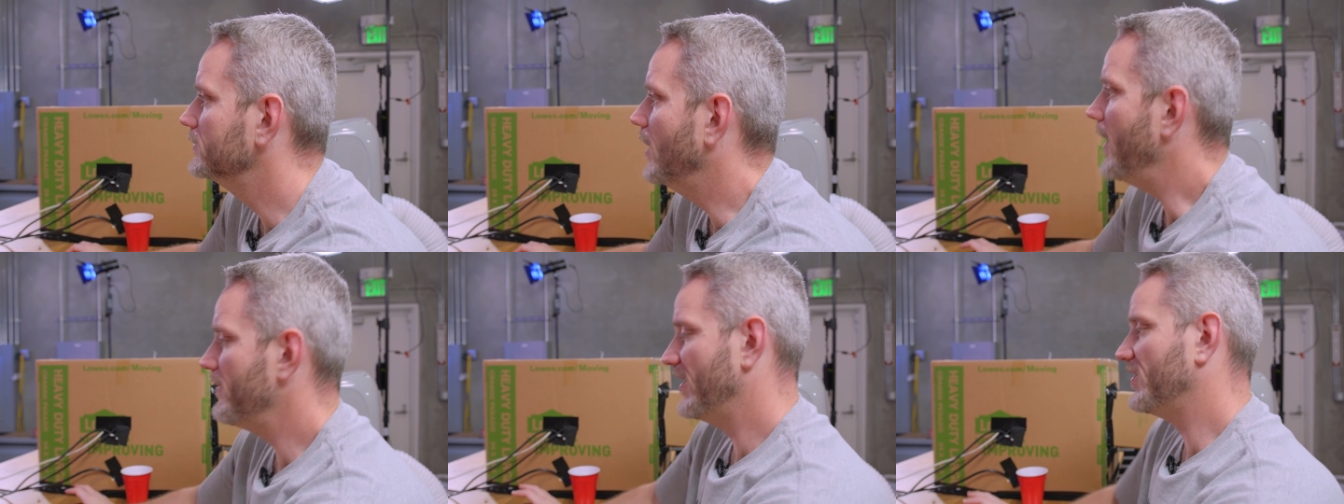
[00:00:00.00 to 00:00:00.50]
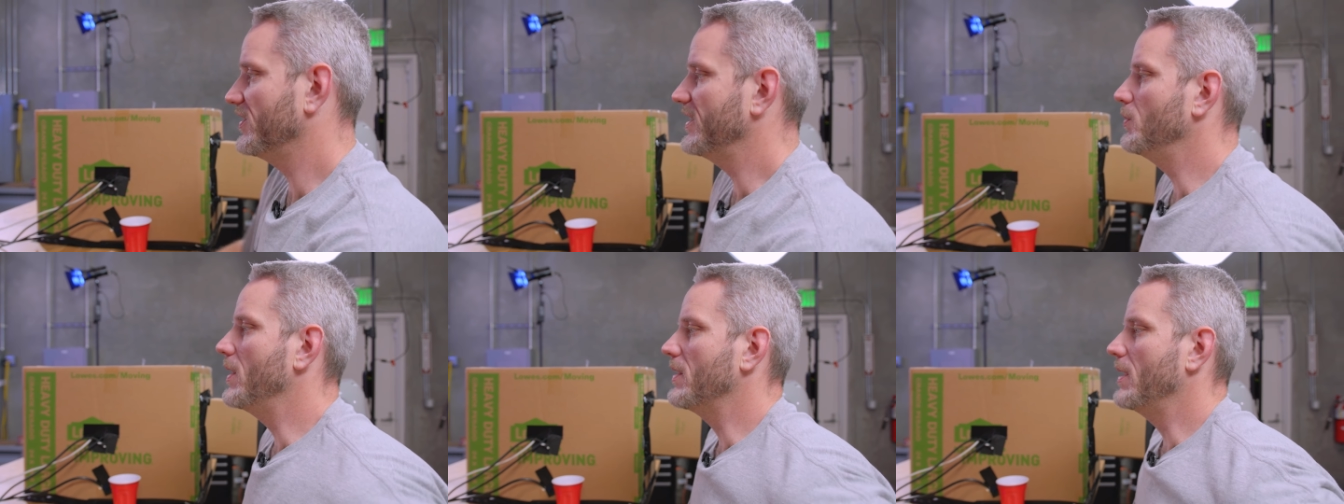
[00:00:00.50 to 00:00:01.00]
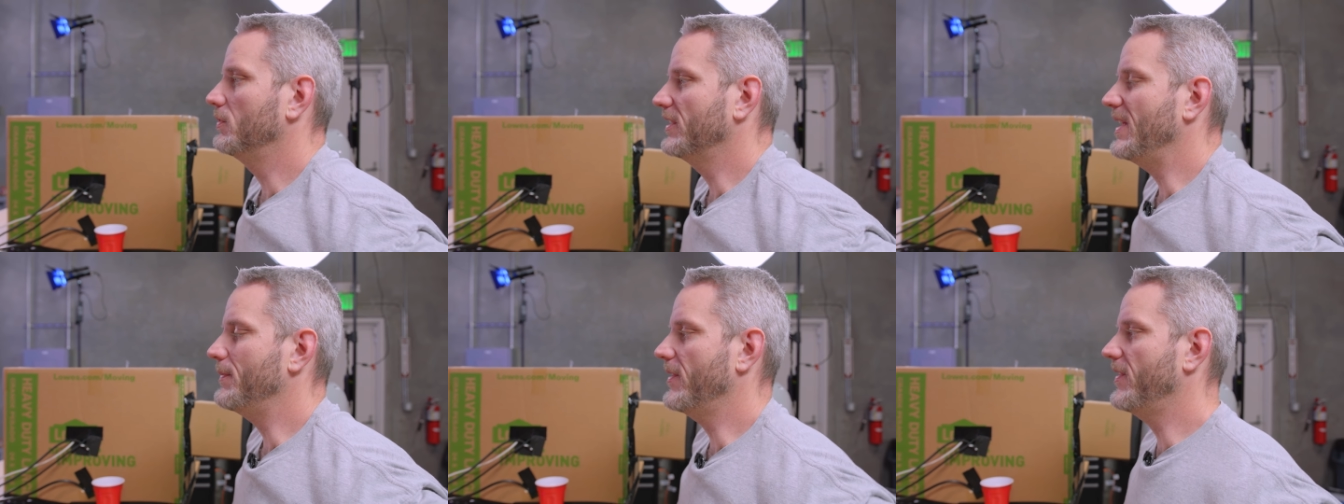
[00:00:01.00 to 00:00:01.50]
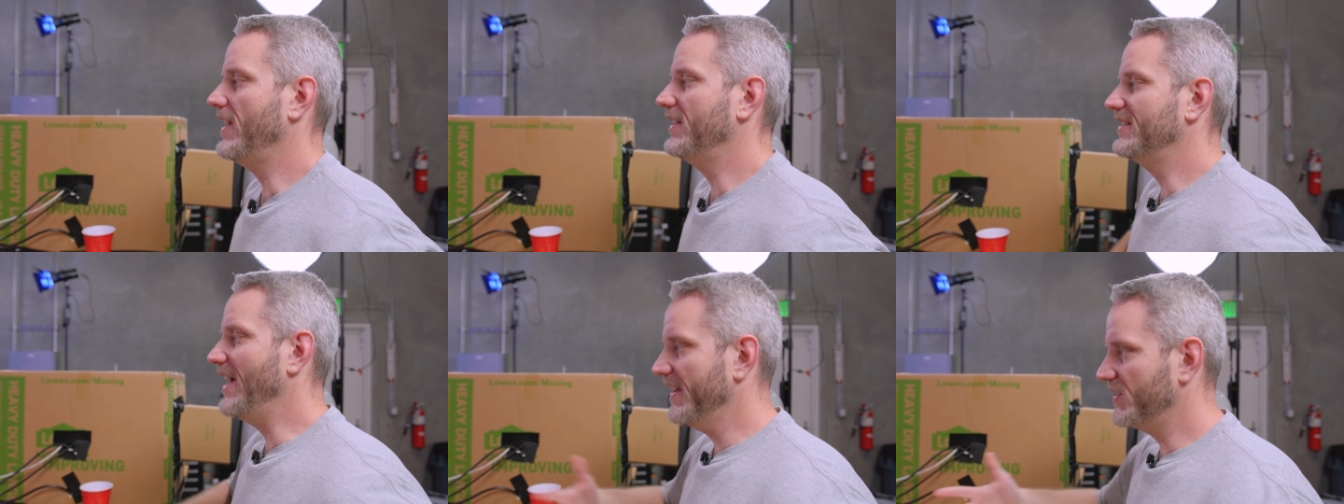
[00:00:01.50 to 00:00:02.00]
Obviously, we were able to keep the
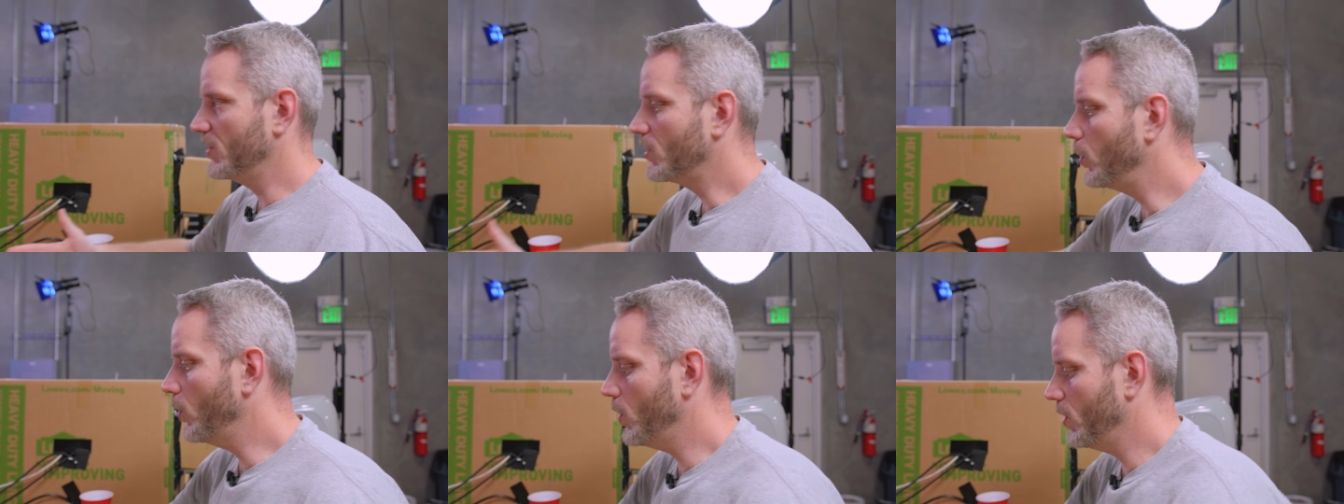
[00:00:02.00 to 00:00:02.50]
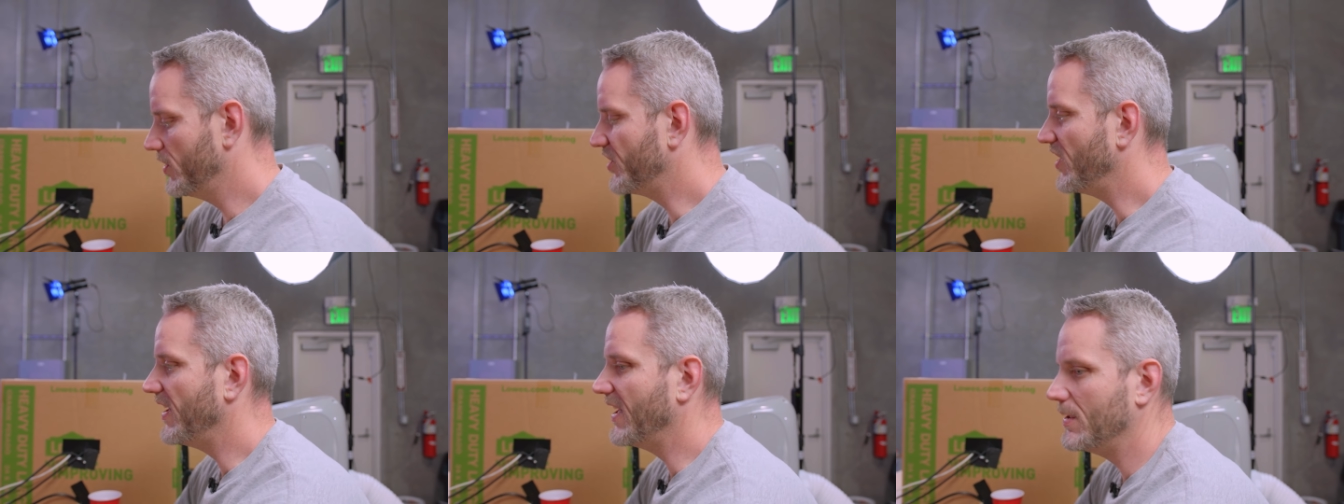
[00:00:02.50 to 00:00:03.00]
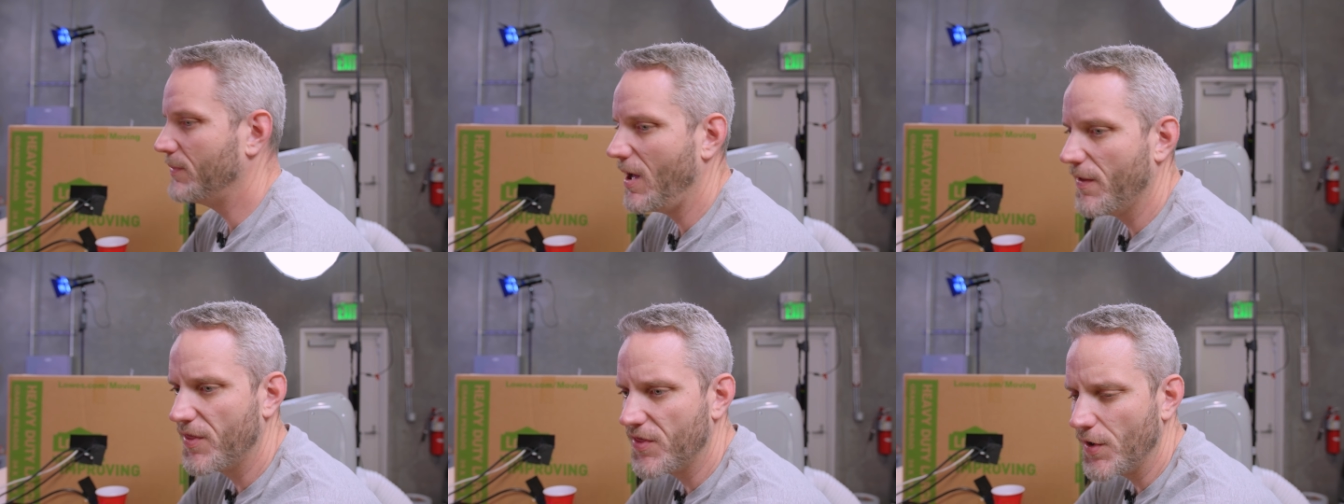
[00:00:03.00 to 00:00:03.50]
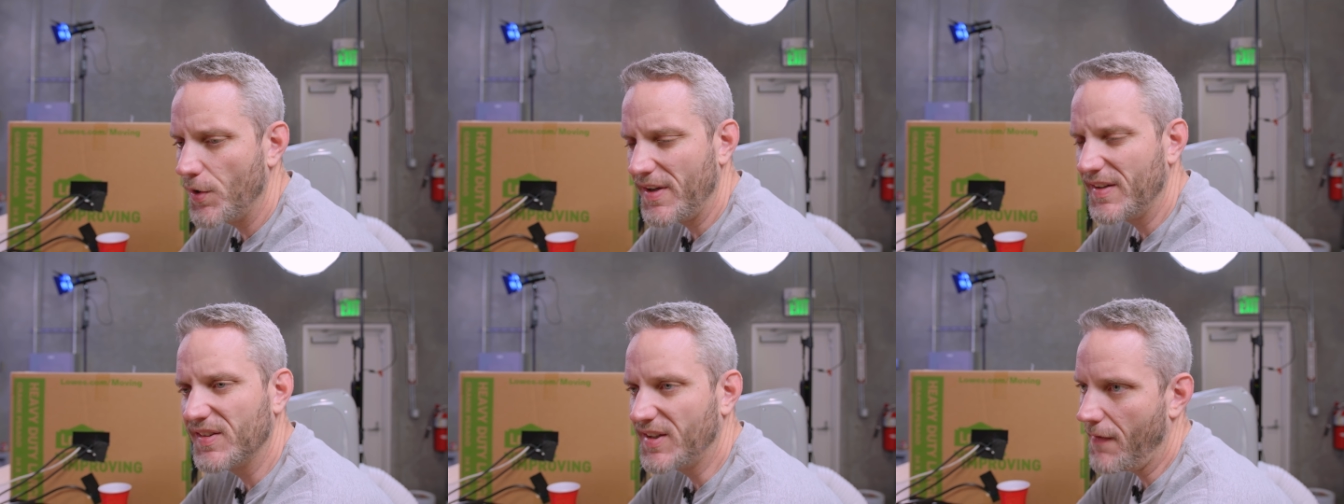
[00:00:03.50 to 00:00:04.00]
thing nice and cool, sitting at about
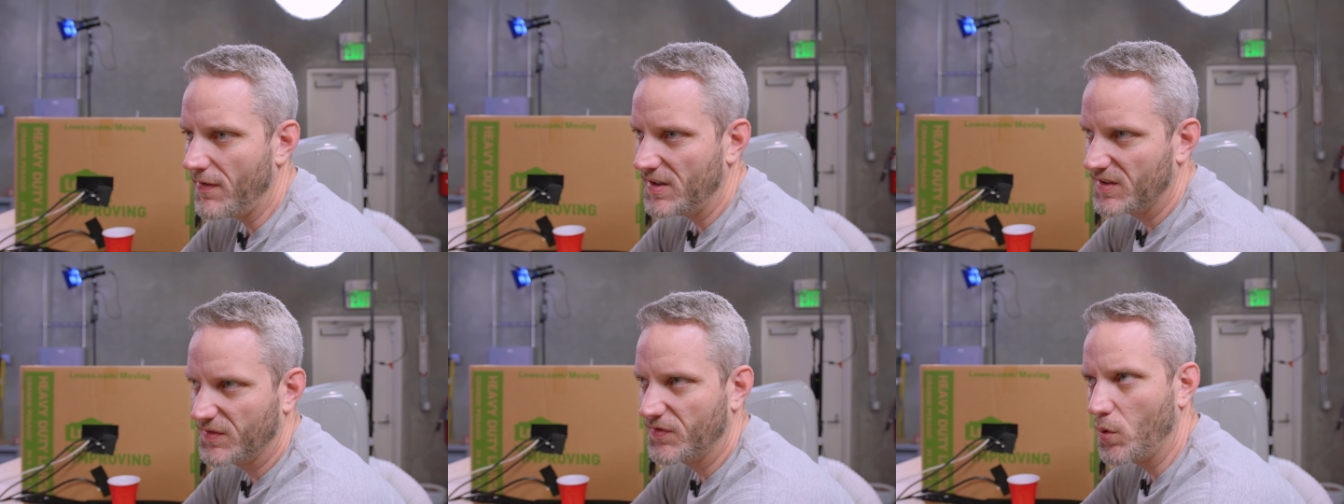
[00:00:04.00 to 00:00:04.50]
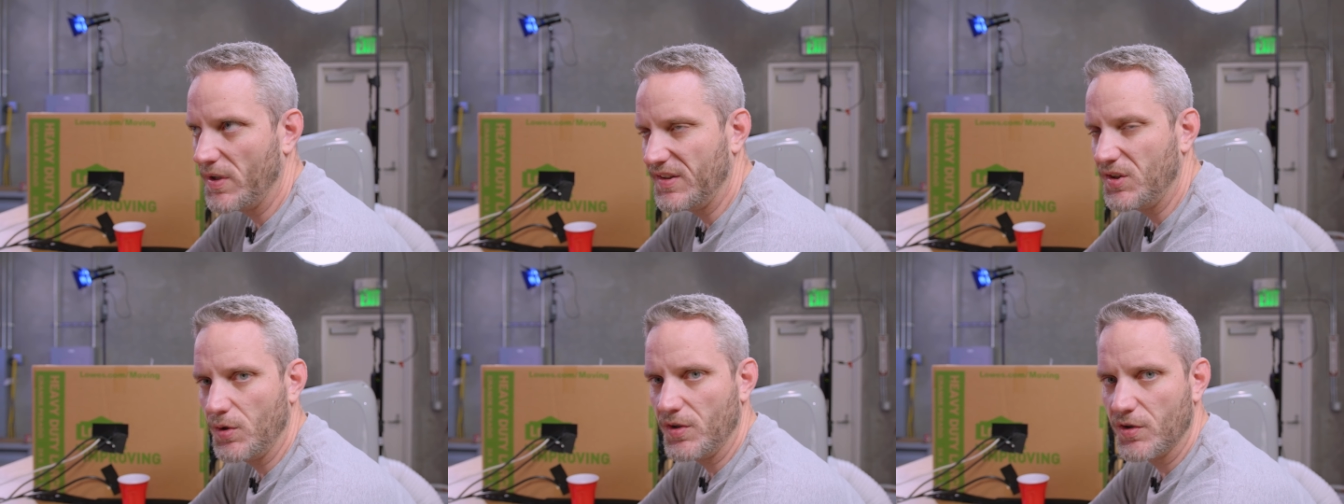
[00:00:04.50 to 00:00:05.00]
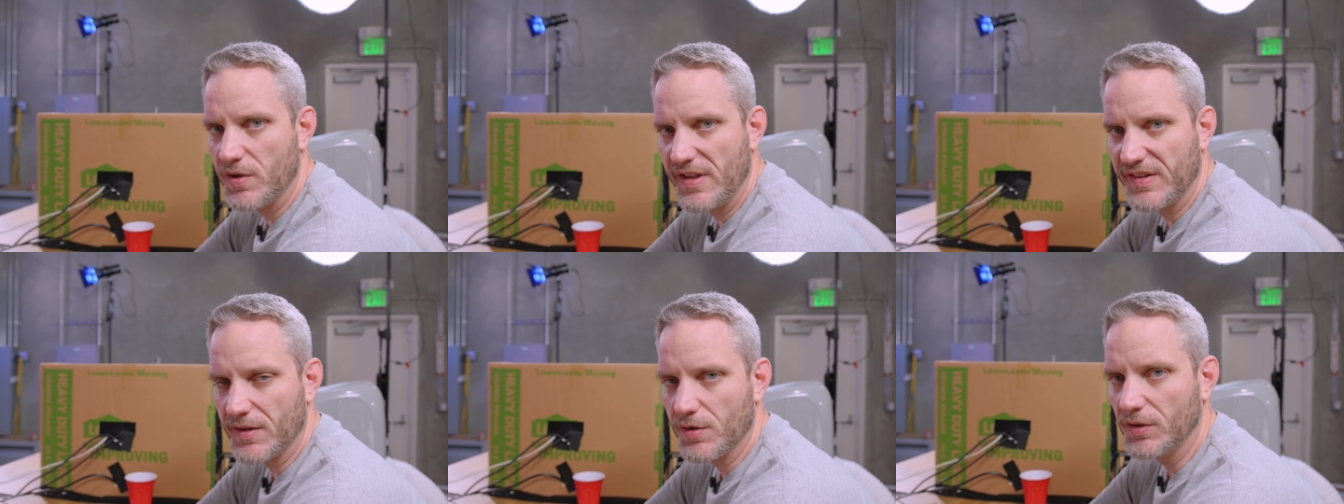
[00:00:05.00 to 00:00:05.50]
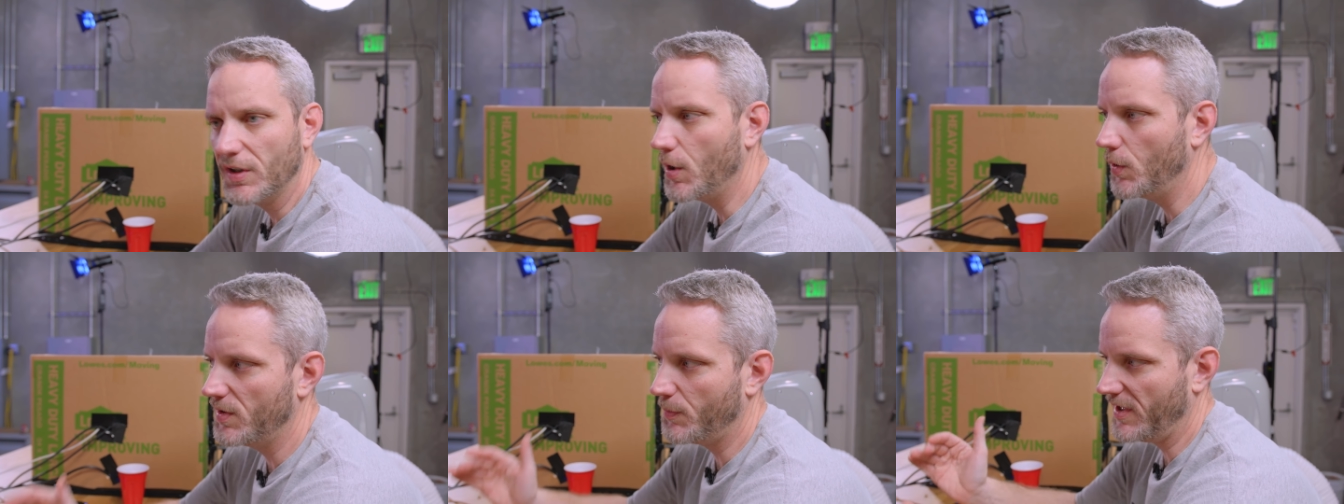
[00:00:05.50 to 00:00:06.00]
37 to 42 degrees under
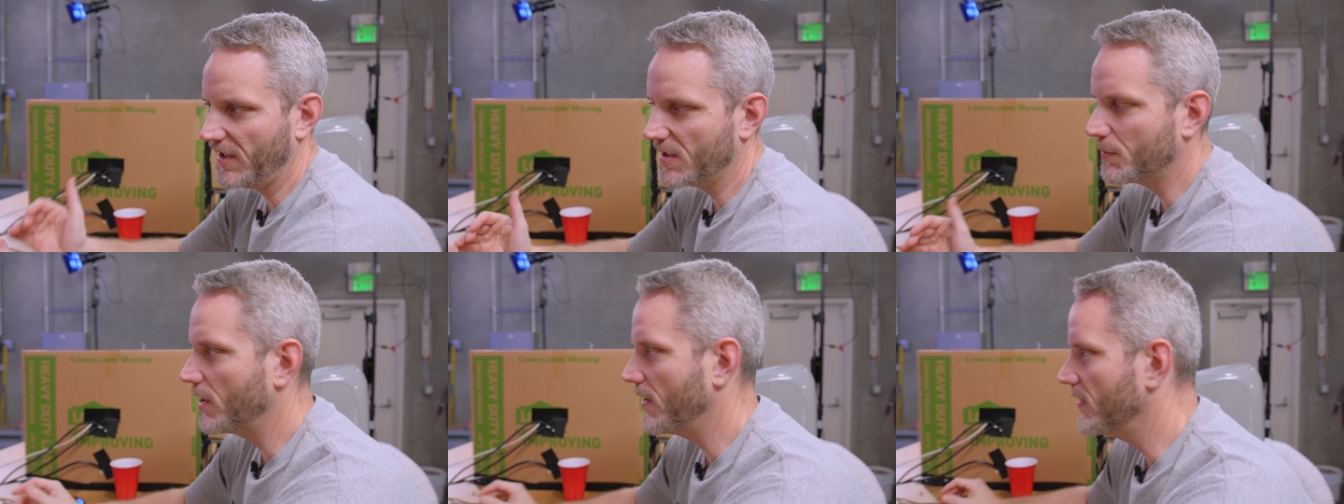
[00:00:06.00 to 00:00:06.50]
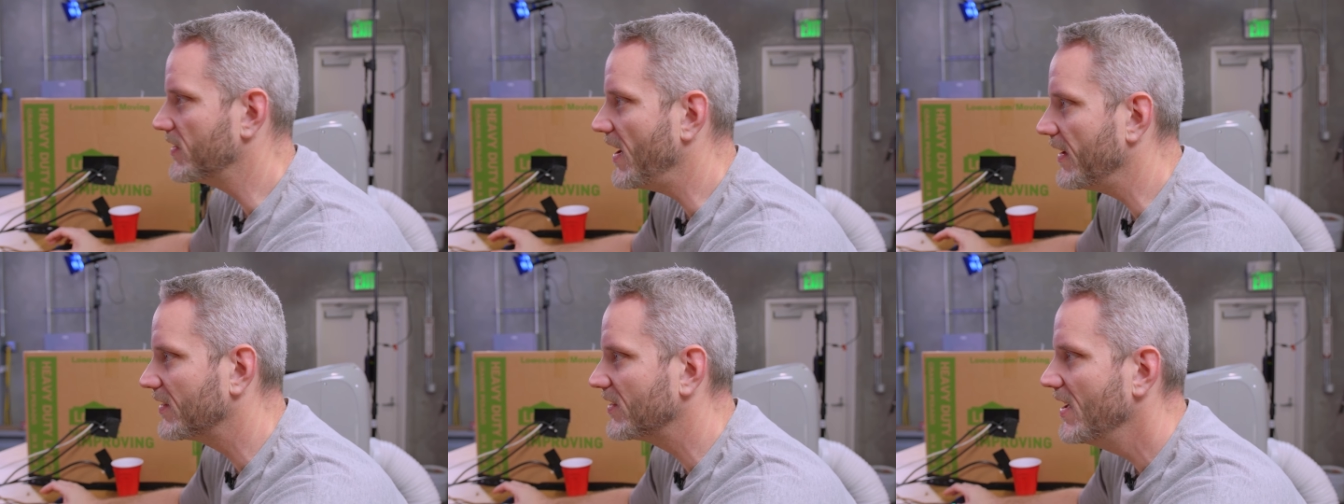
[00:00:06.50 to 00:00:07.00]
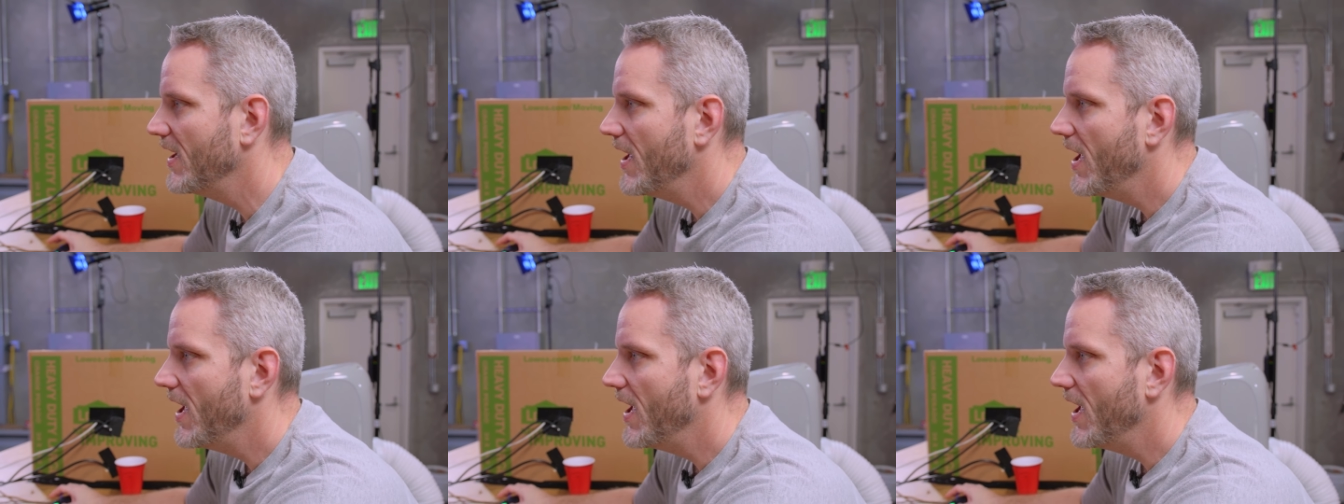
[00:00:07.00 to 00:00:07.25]
load, depending on the part of the test.